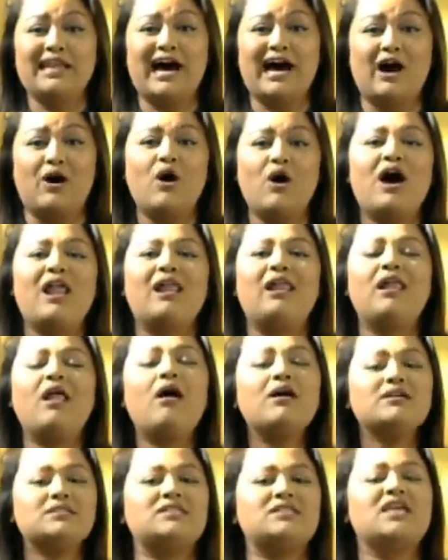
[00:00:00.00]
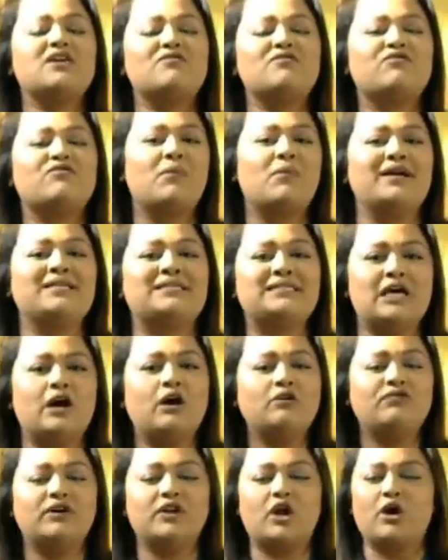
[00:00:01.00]
Now, last thing from
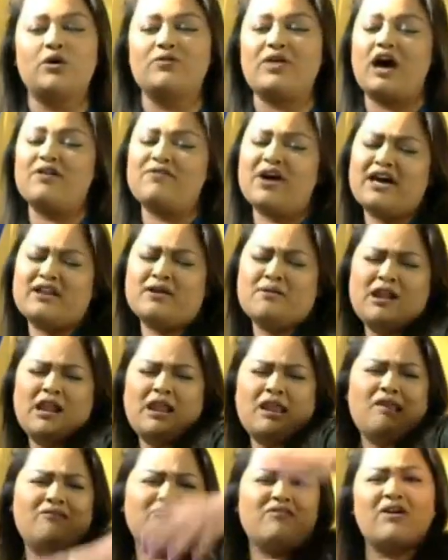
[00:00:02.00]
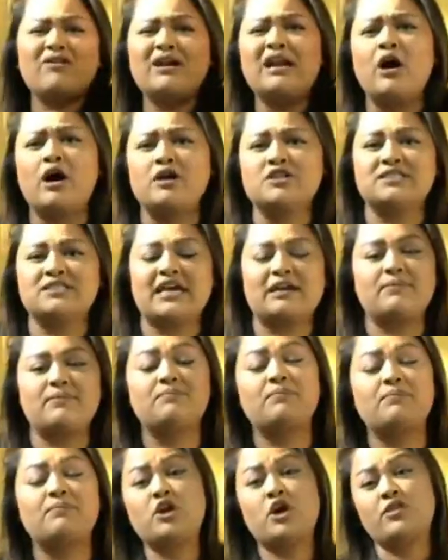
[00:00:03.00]
myself, I know that I've had a little, very large
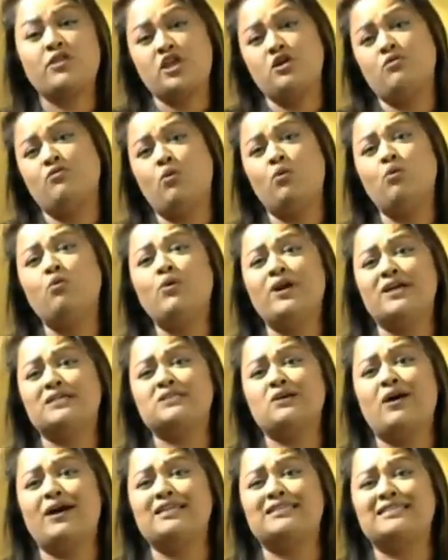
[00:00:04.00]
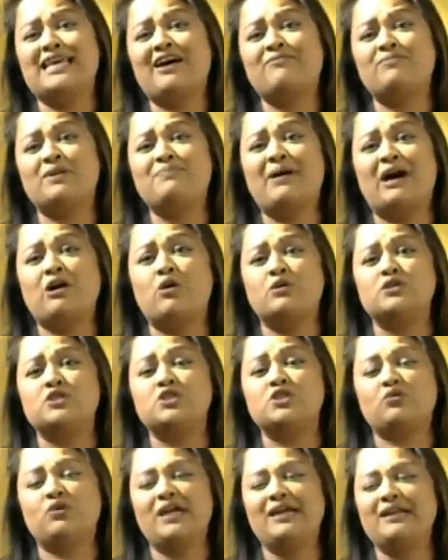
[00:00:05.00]
segment, but I know that you're all excited to have me back on
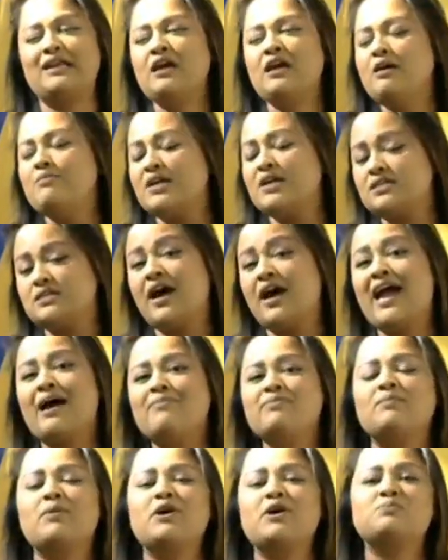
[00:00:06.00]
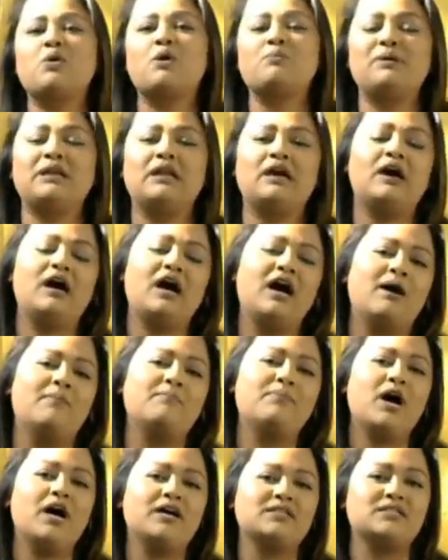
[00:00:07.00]
screen because I am the most popular um,
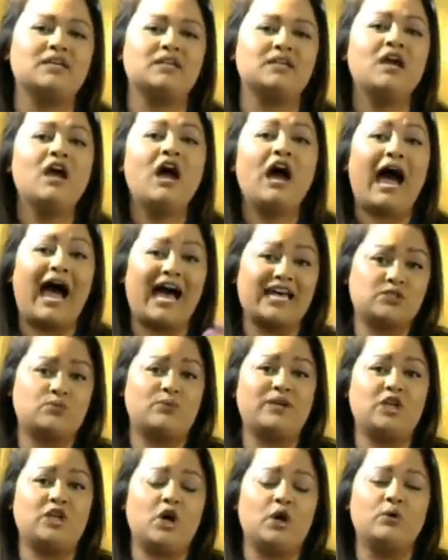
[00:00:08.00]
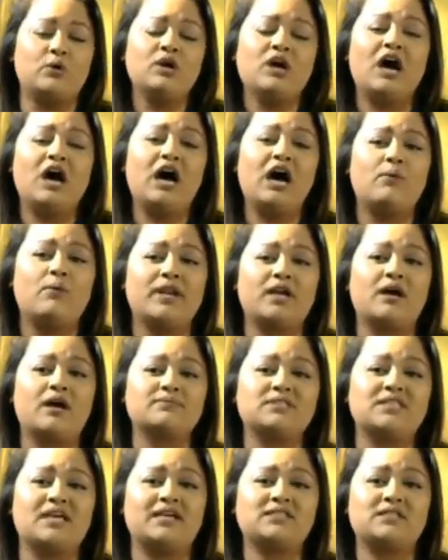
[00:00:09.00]
person, as we know, uh, when it
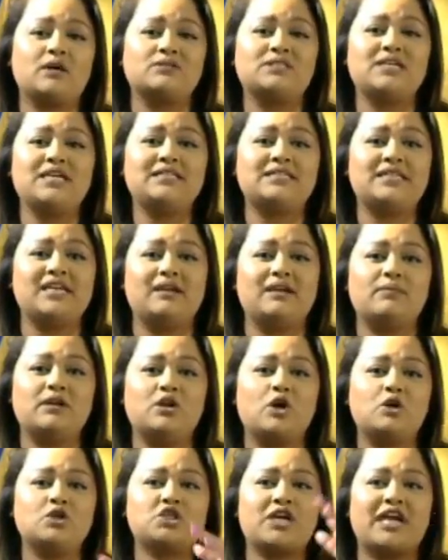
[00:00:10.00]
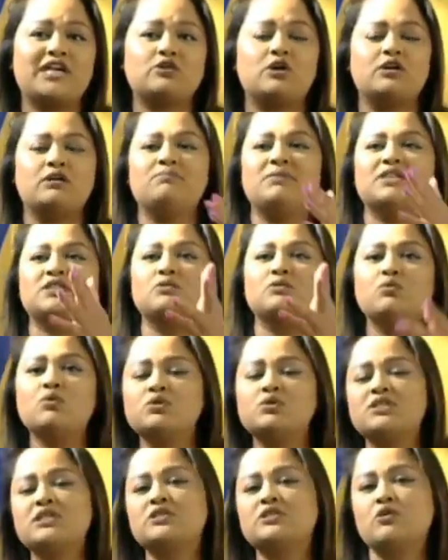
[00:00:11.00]
comes to SLT team. No shade on Mr.
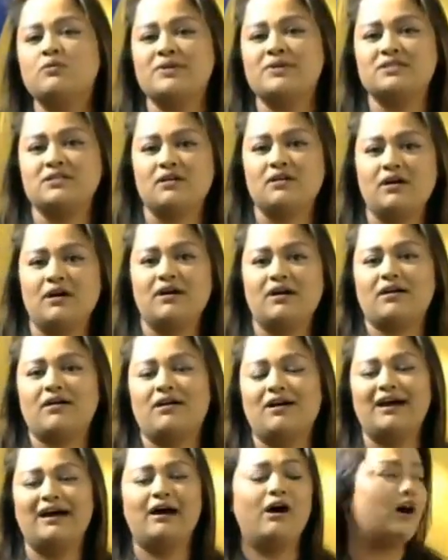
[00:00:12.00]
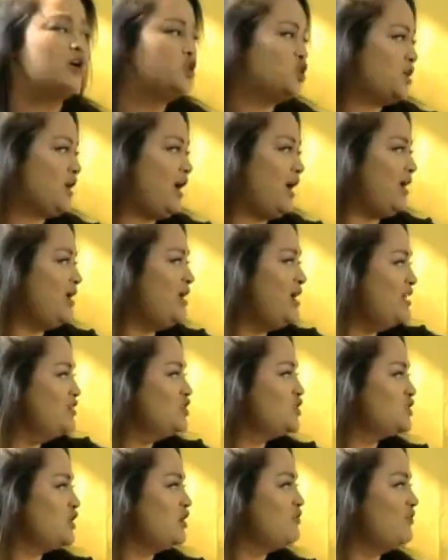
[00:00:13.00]
Waters or Mr. uh, RGK,
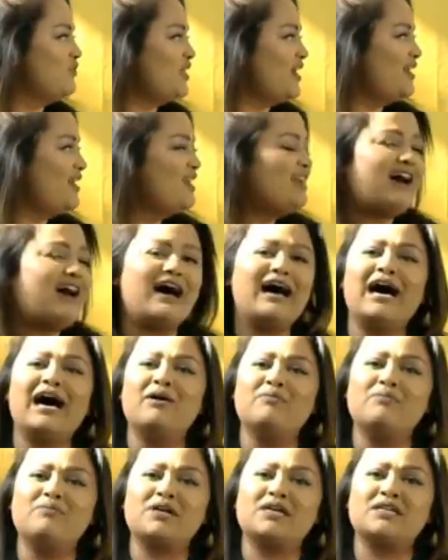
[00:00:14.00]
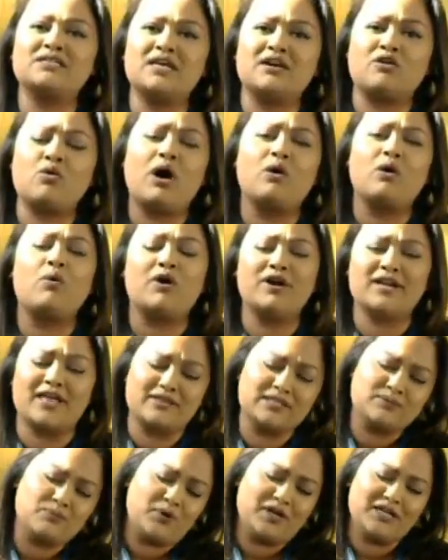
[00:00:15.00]
just over there um, because they're quite worried at
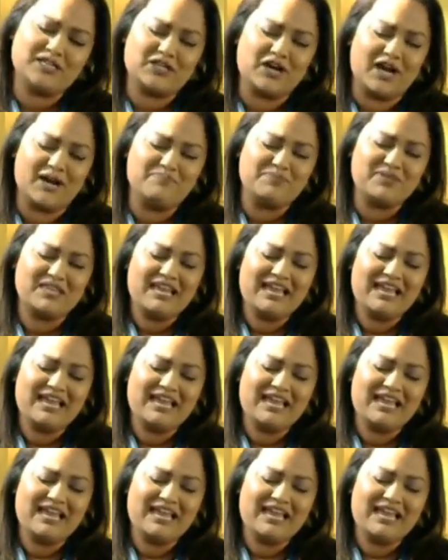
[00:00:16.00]
this point in time.